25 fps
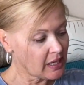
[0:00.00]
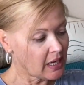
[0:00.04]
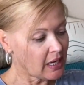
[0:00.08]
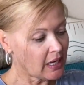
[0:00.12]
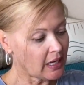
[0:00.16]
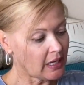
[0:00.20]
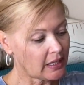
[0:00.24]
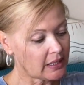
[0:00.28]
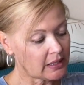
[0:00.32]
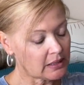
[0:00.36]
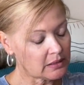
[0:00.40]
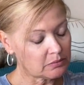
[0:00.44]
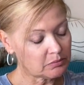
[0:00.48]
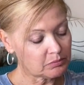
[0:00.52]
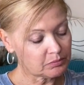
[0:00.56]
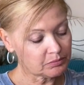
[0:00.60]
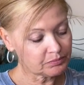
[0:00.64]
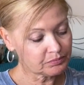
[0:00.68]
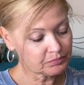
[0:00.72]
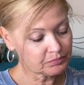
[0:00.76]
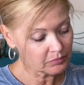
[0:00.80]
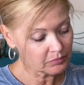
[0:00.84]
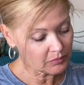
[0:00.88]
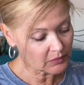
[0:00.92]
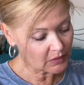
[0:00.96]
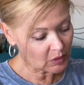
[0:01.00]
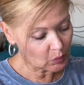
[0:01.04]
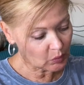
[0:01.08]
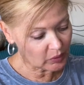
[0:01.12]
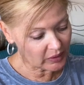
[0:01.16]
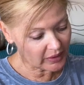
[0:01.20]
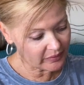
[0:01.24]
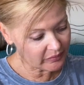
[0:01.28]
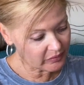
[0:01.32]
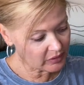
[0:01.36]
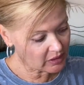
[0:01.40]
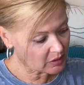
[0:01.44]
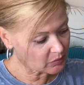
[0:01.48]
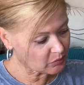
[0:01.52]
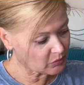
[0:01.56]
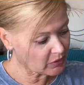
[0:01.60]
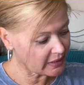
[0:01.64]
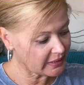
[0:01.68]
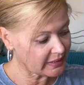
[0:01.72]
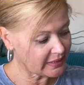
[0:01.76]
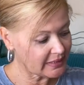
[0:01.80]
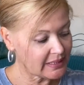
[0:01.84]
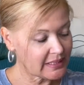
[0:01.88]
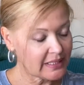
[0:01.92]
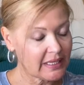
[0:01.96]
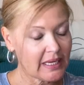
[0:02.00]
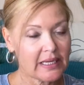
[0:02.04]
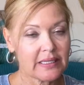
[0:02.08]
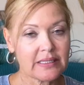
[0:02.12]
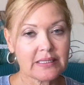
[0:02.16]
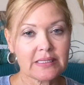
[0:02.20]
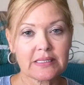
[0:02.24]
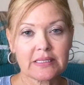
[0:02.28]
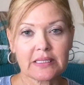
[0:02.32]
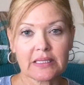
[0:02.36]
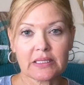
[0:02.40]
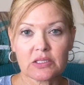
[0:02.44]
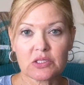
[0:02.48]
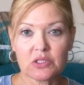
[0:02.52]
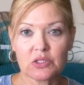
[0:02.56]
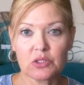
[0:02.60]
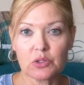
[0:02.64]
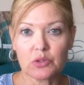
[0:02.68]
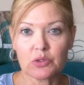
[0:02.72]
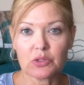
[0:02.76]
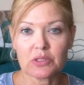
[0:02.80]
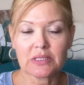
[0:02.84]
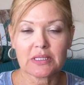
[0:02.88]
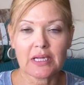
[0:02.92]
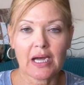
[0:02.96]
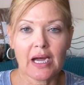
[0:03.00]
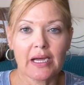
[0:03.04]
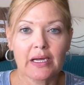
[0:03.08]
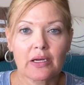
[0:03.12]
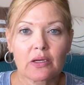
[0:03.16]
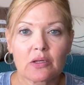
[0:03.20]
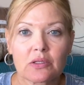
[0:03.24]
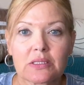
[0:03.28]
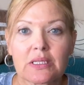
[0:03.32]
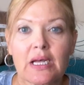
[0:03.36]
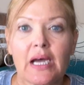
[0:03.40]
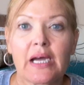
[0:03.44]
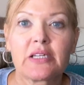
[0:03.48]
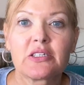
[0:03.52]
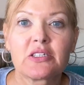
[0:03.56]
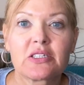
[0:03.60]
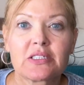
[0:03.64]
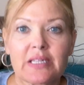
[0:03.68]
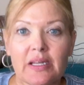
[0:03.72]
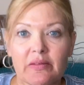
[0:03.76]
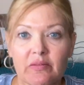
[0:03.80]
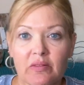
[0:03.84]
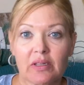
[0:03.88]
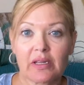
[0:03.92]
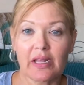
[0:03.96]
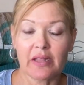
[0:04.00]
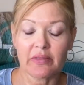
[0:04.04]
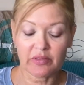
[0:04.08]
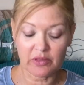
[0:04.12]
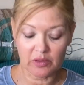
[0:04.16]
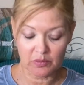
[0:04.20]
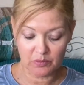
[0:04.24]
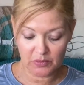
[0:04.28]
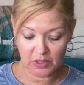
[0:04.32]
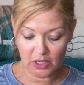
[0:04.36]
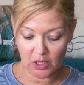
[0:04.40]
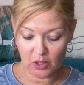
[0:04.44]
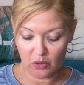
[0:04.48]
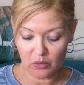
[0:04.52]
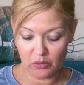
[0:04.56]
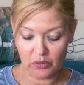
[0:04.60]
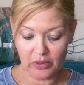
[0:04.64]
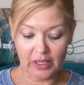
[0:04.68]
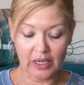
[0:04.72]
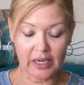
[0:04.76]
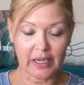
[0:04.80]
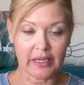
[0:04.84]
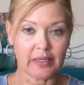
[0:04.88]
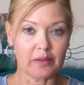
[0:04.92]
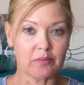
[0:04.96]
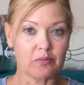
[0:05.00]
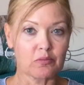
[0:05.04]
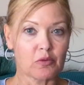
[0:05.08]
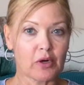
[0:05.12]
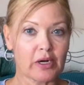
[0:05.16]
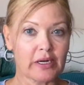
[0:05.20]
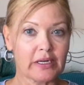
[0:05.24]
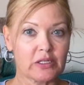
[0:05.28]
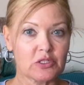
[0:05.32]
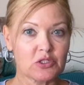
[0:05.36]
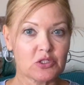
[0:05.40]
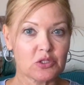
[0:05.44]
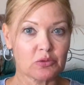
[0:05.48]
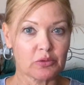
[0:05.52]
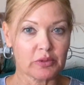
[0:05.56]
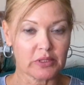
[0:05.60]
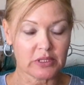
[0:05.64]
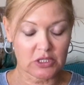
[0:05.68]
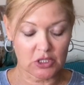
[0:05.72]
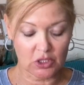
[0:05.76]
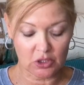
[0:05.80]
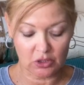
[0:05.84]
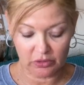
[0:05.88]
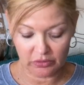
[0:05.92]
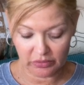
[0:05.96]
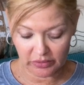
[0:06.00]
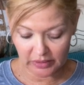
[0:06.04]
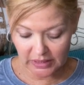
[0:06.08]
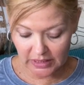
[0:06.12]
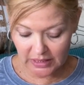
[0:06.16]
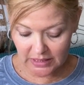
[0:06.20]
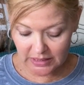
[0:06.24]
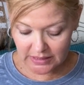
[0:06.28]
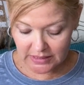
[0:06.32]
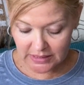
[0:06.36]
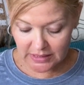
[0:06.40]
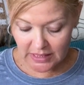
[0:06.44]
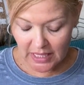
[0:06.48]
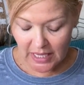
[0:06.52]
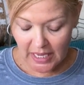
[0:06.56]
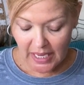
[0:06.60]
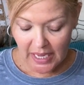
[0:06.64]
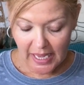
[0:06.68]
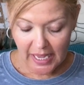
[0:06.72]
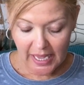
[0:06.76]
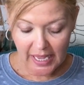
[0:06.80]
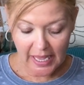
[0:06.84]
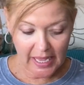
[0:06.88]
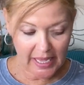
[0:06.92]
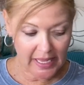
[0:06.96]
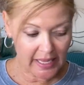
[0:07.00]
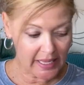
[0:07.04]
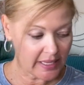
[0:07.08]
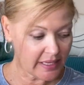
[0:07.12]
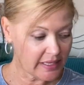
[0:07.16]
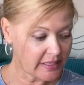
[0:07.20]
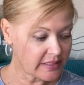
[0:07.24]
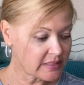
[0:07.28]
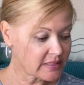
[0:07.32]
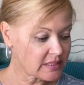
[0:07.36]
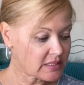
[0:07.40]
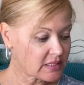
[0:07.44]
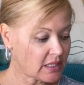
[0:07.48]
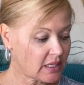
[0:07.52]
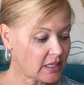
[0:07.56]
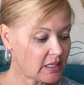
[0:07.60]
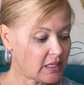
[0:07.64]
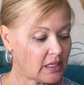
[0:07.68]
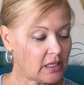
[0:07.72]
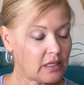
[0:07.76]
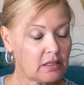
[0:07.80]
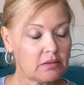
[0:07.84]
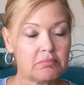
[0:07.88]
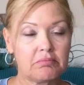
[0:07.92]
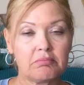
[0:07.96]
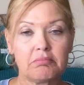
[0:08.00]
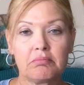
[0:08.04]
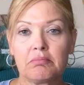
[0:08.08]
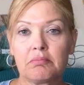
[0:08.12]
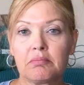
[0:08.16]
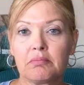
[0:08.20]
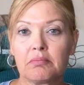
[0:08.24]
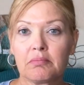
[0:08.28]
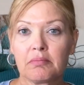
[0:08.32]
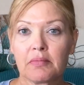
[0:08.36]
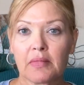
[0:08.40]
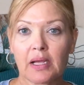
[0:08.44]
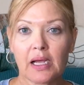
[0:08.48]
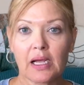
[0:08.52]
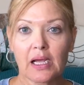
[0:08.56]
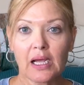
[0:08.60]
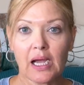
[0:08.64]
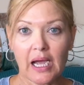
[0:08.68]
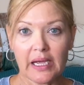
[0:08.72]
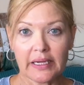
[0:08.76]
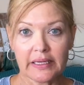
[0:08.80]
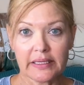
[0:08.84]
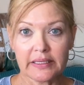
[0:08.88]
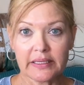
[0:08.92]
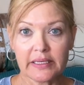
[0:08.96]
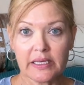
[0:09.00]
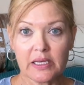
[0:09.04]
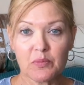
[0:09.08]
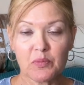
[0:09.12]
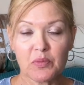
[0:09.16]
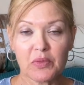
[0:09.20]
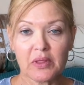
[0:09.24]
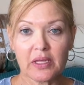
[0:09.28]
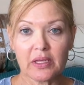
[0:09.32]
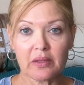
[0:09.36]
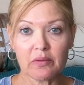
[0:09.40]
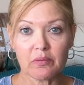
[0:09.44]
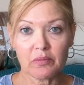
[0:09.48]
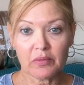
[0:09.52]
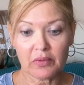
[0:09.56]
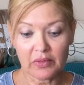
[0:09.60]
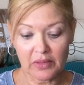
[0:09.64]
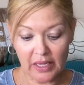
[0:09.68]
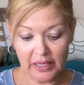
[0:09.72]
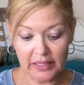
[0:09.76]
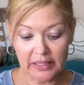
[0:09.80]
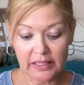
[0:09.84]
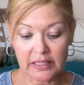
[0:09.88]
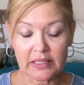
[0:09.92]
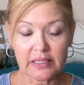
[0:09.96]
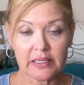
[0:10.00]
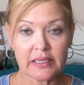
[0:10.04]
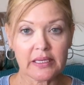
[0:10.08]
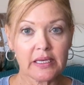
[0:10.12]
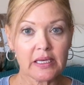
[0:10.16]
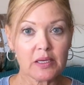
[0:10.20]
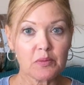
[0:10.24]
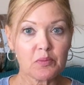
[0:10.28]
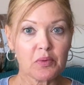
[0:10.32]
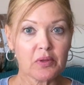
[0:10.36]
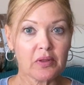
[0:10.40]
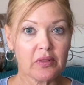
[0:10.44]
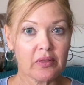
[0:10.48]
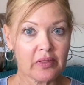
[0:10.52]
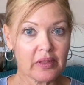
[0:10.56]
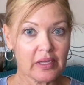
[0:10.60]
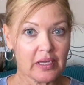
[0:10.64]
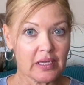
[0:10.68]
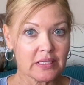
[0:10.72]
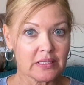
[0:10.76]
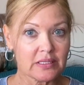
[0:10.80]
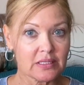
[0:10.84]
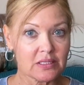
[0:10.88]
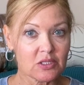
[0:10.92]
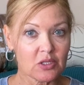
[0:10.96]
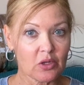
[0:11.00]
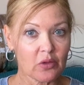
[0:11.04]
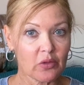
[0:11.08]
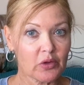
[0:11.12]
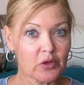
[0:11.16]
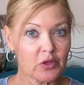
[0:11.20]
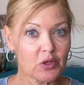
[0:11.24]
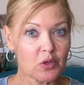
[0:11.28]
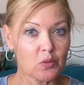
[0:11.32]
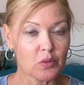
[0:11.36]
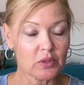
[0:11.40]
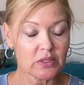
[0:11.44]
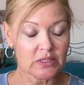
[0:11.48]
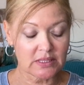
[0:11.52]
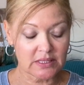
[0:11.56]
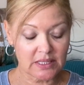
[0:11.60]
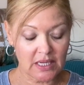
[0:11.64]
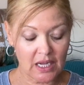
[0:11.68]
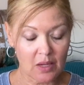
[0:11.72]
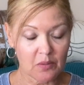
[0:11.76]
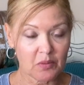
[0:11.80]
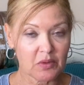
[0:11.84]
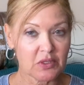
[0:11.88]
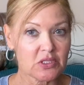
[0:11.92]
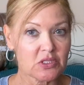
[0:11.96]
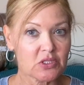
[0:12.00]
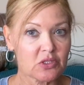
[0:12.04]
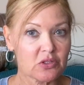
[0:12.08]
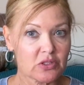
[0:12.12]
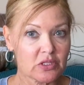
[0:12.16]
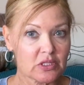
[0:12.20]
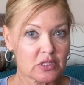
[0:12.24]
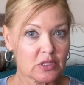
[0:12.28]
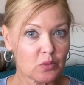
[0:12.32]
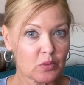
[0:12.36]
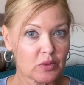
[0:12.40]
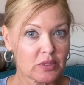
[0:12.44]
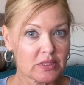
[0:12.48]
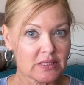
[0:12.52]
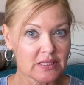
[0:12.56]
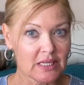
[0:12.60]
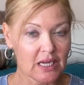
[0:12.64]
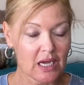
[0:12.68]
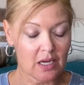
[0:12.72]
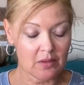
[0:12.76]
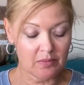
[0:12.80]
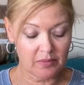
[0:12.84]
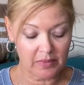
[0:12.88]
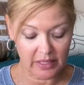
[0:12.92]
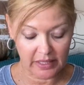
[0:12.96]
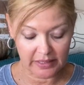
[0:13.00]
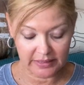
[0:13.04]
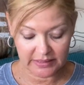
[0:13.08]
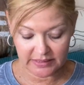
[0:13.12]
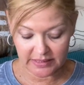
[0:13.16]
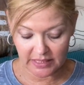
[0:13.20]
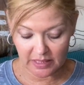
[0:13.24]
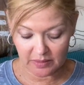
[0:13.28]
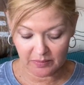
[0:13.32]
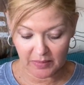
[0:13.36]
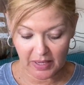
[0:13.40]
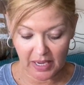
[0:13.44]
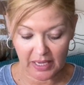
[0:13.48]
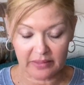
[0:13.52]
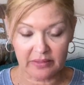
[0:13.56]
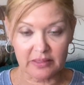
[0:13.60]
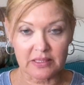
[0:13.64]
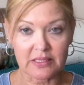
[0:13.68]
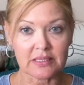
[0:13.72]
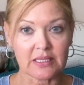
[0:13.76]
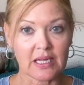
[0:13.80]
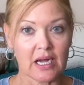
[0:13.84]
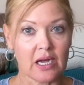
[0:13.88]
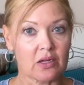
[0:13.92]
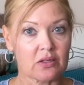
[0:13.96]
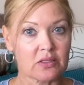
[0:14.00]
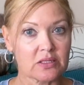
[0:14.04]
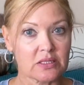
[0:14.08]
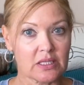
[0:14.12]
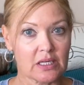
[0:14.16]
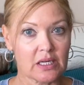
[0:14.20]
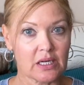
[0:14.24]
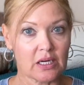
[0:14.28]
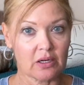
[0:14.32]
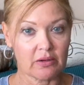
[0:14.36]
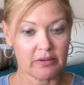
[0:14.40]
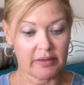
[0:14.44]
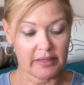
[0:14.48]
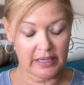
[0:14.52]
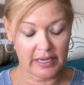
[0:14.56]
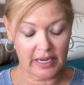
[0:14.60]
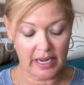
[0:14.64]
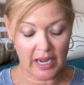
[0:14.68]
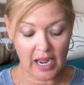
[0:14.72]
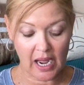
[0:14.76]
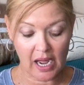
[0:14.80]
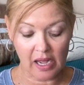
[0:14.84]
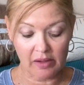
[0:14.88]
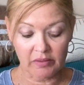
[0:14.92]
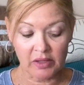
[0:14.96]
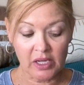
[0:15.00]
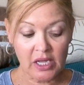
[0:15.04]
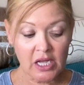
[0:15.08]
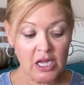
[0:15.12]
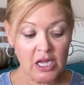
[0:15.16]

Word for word: Um, whenever I'm ready to get six new styles, I just have to let them know that I am ready to return these. And um, I can keep the I can keep these until the new ones come. As soon as the new ones come, I send back the styles that I already have.